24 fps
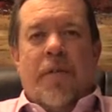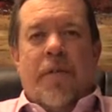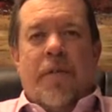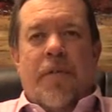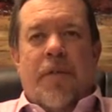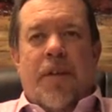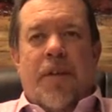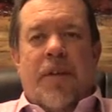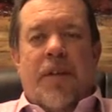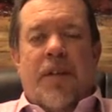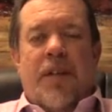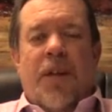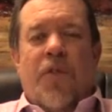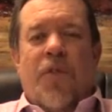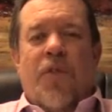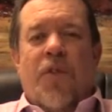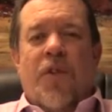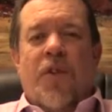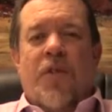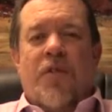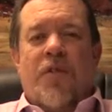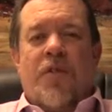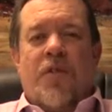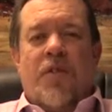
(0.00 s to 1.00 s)
the
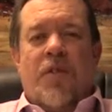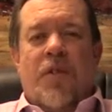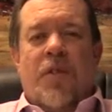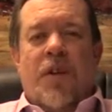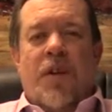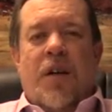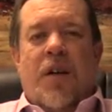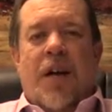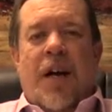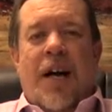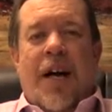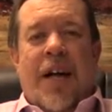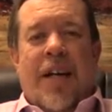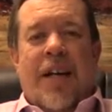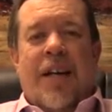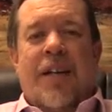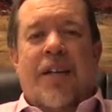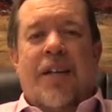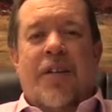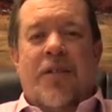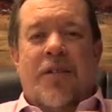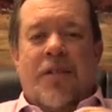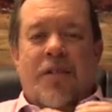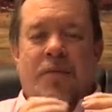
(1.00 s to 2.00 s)
difference on
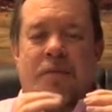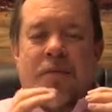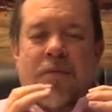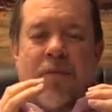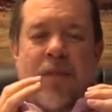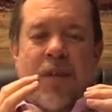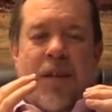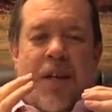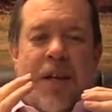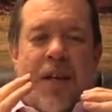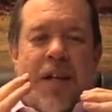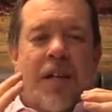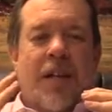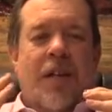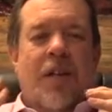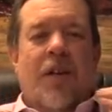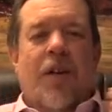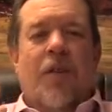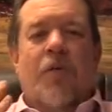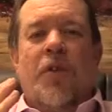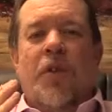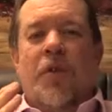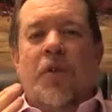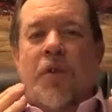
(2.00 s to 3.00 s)
it is any
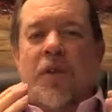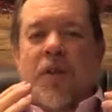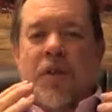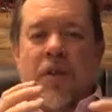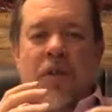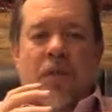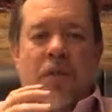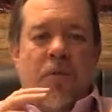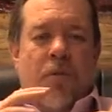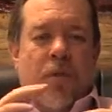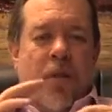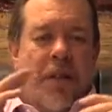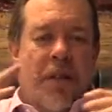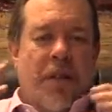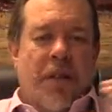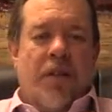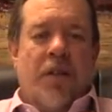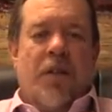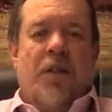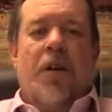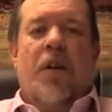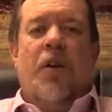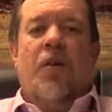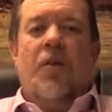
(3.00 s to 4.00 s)
loan that we do, we get
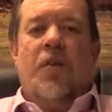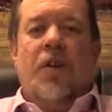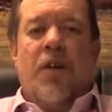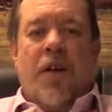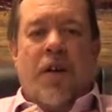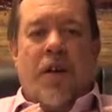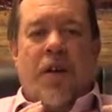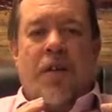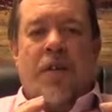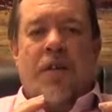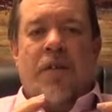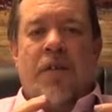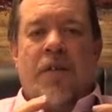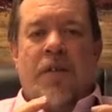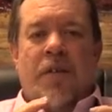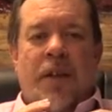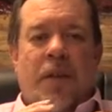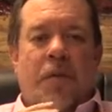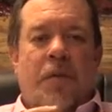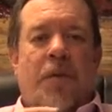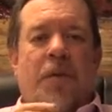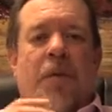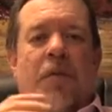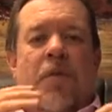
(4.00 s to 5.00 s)
the loan done and
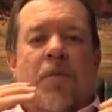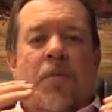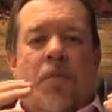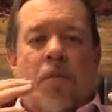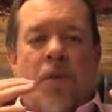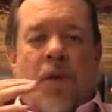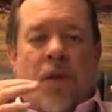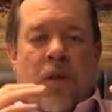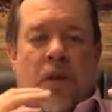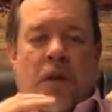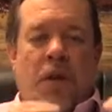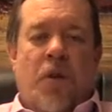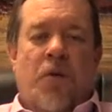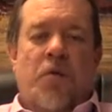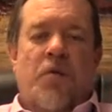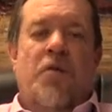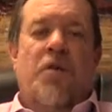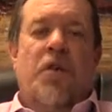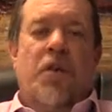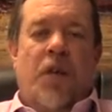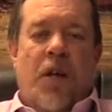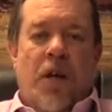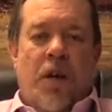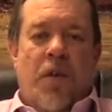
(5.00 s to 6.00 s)
then we close
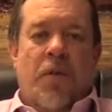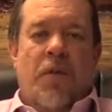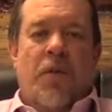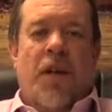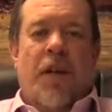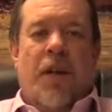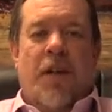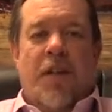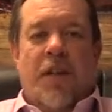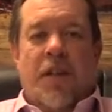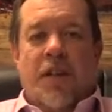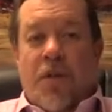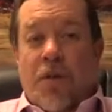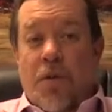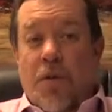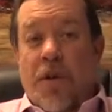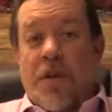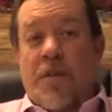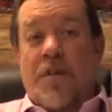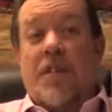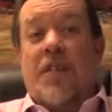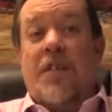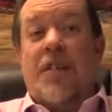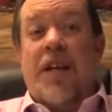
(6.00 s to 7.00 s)
the loan. On a
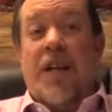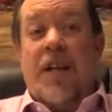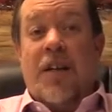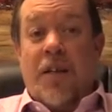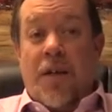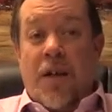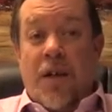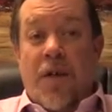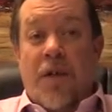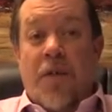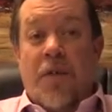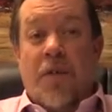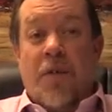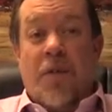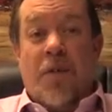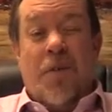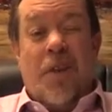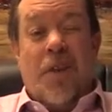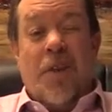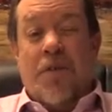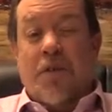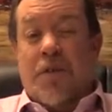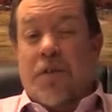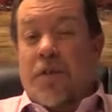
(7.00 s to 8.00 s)
USDA loan, there
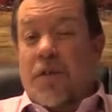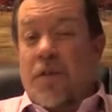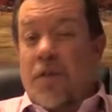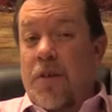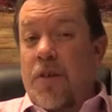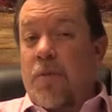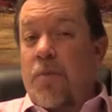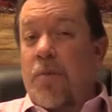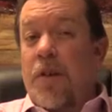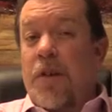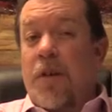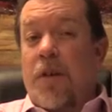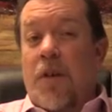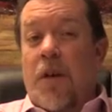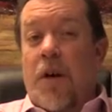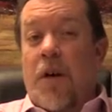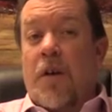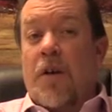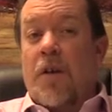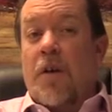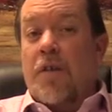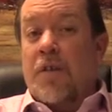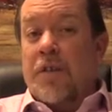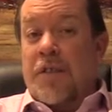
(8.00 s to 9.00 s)
is a little bit
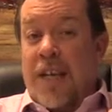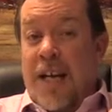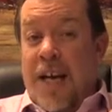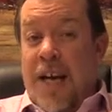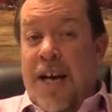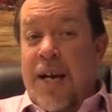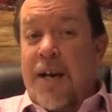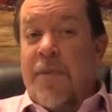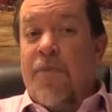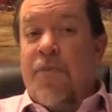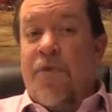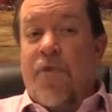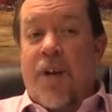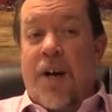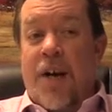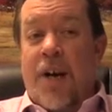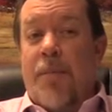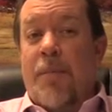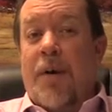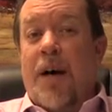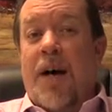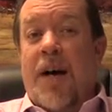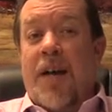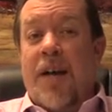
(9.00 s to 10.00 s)
longer time
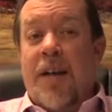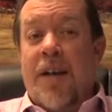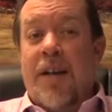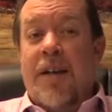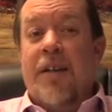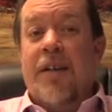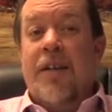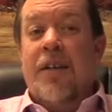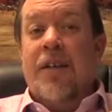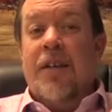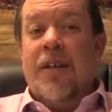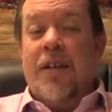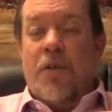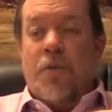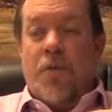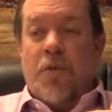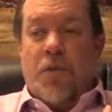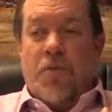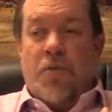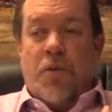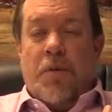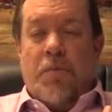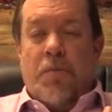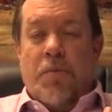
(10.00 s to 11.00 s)
frame on it,
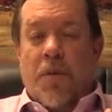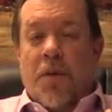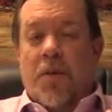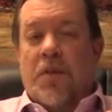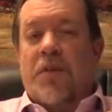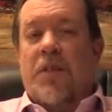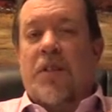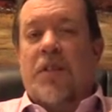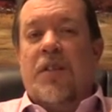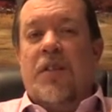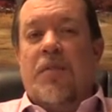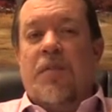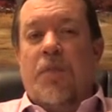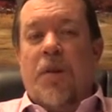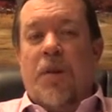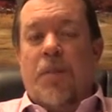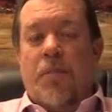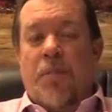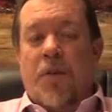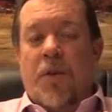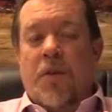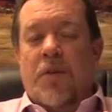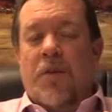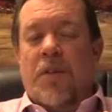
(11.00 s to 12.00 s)
which we build
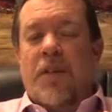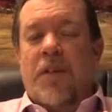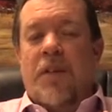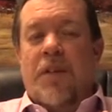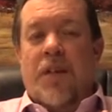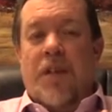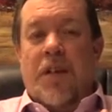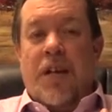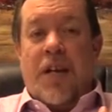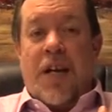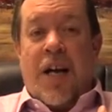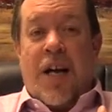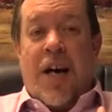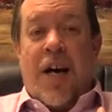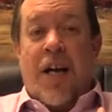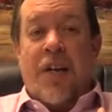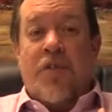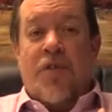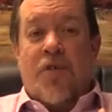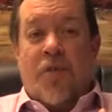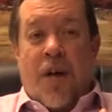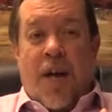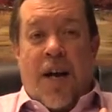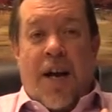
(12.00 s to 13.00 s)
into the
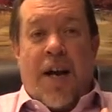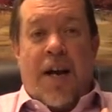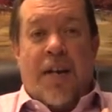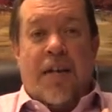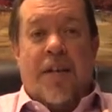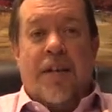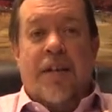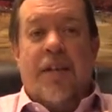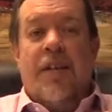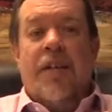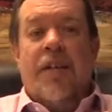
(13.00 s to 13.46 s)
contract.